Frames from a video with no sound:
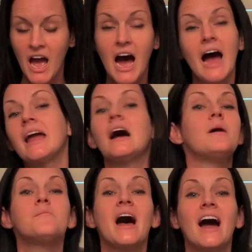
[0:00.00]
I got
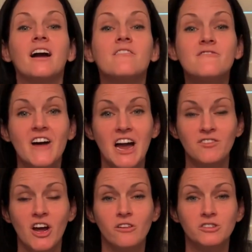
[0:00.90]
back
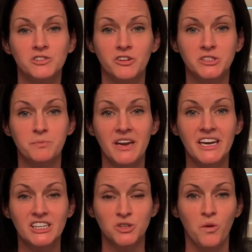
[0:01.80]
$5 for
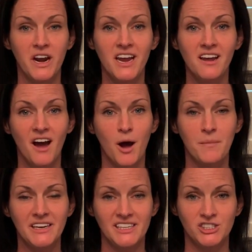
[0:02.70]
spending 20 on
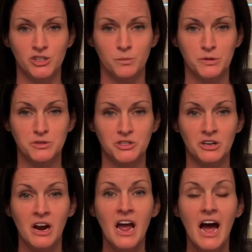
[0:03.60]
my digital booster.
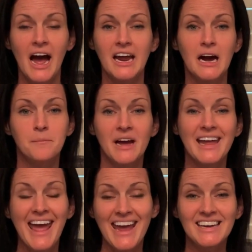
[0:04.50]
I got
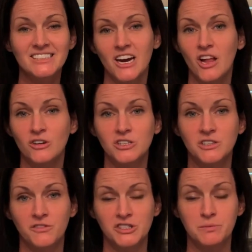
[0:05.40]
back
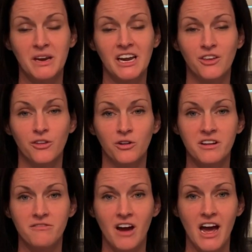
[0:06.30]
$8 for spending
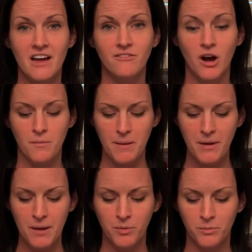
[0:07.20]
35 on my
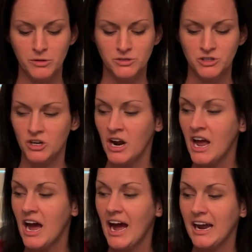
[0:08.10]
paper booster.
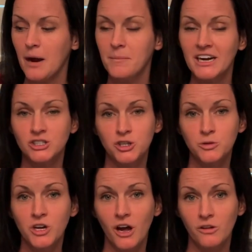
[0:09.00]
I got back
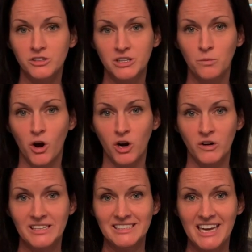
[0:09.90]
$2 in
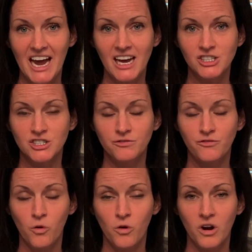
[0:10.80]
Walgreens cash
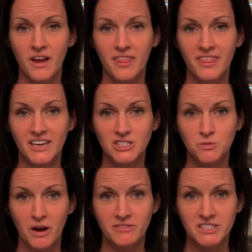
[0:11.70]
for the
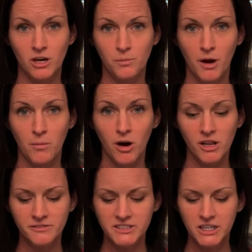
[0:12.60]
Suavitel
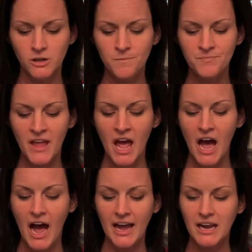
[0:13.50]
Palmolive deal.
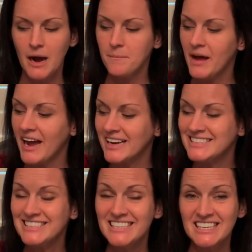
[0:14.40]
I got back
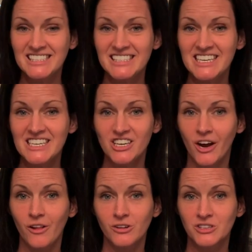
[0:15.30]

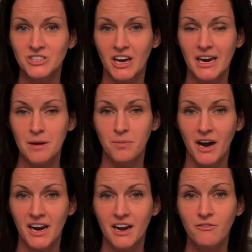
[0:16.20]
$16 on
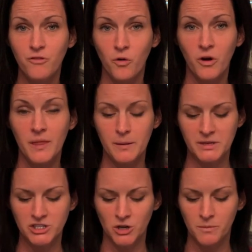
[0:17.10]
Ibotta for the
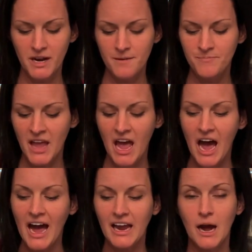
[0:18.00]
Mederma.
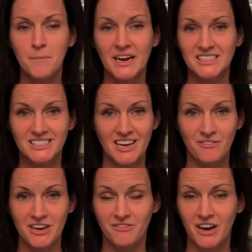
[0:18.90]
I got back
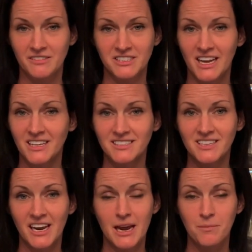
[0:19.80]
75 cents
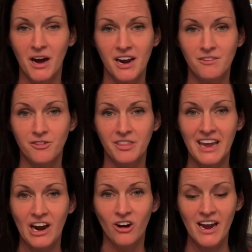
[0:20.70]
on Ibotta for the
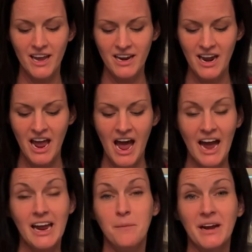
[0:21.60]
Airhead. I
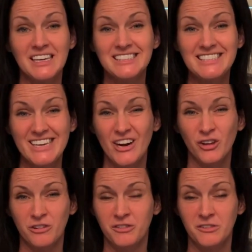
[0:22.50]
got back
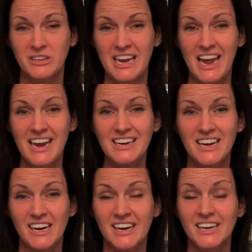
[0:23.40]
$1.58
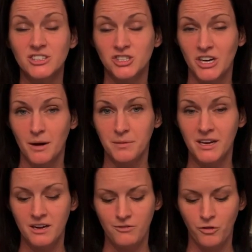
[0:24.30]
on
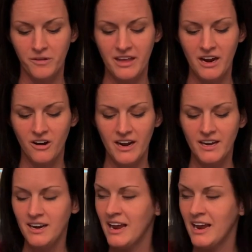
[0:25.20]
ShopKick for the Airhead.